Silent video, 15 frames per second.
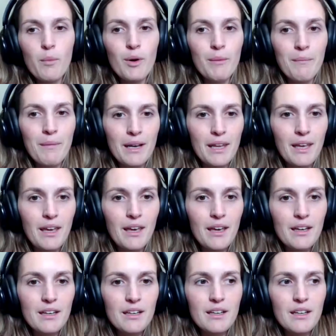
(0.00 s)
more
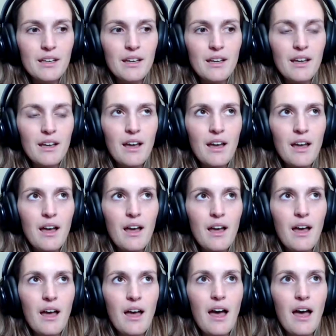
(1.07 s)
money,
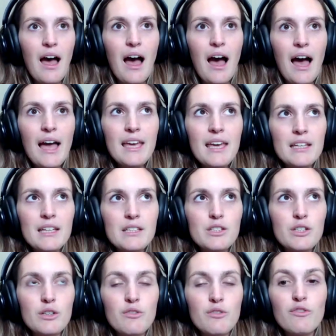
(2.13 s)
I get
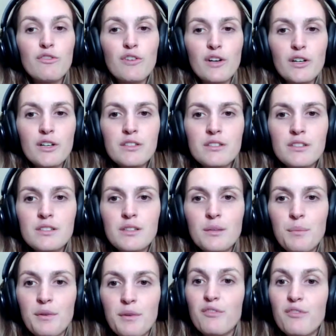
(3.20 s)
to first,
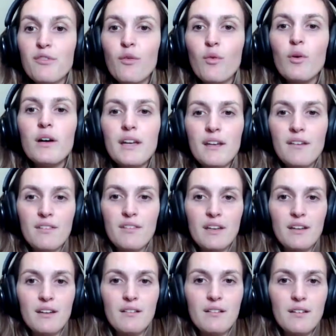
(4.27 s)
before
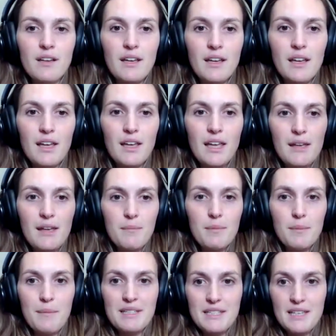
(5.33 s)
even
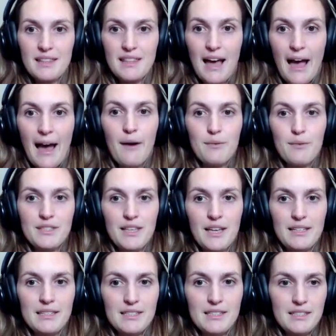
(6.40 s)
implementing that
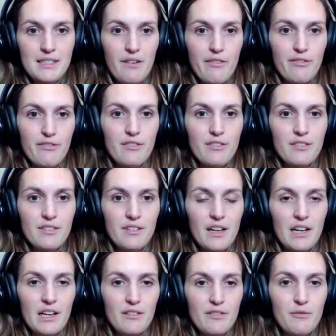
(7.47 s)
outside stuff
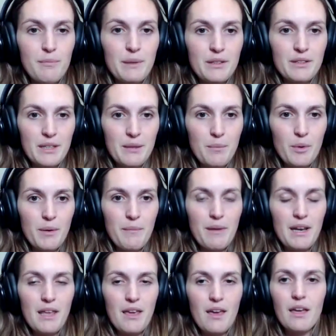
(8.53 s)
of building more
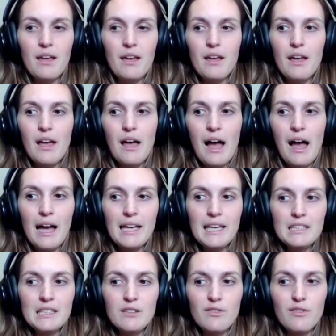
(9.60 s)
money, I
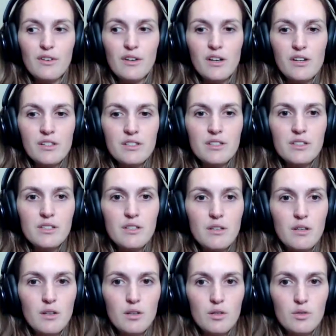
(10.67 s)
get to first
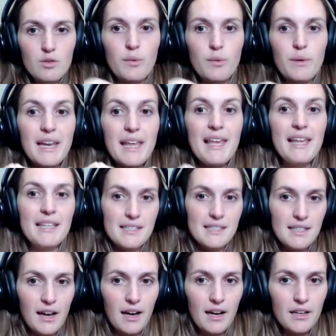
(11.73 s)
do it
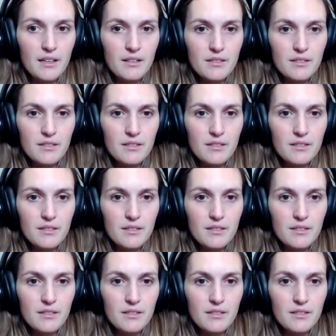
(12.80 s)
inside